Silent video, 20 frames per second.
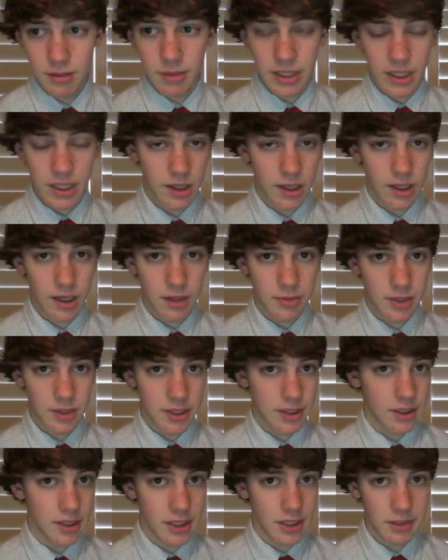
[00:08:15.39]
a lot of
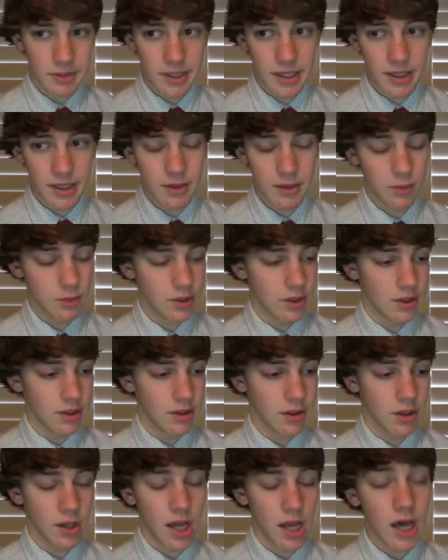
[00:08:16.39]
money on eBay with
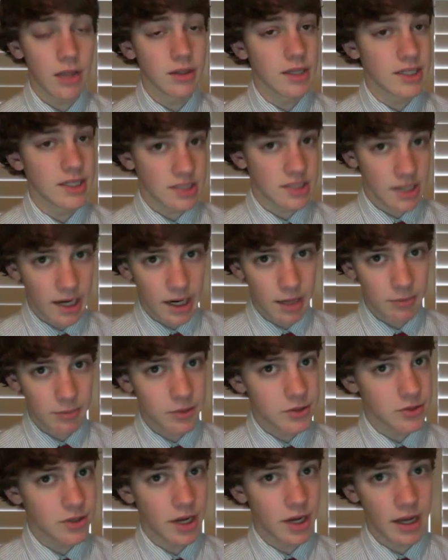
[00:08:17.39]
a lot less time
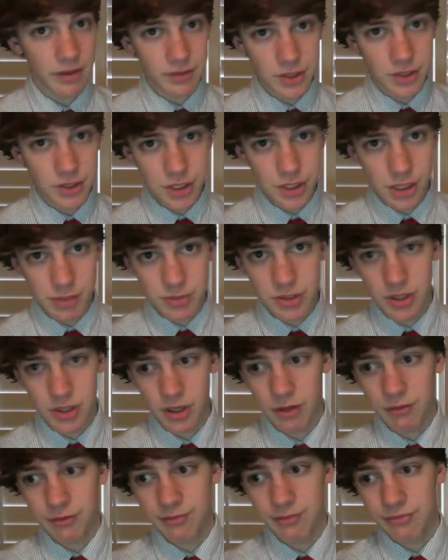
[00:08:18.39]
because you're not having to ship
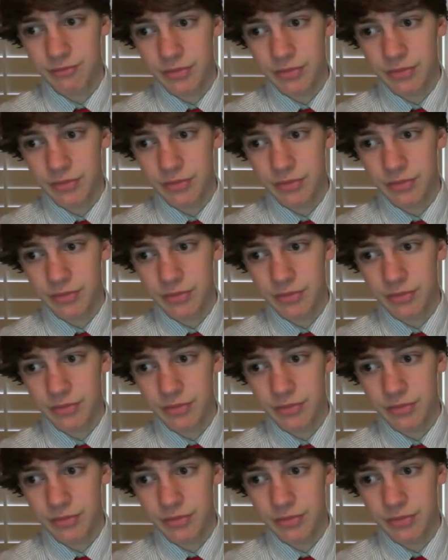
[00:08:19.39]
stuff.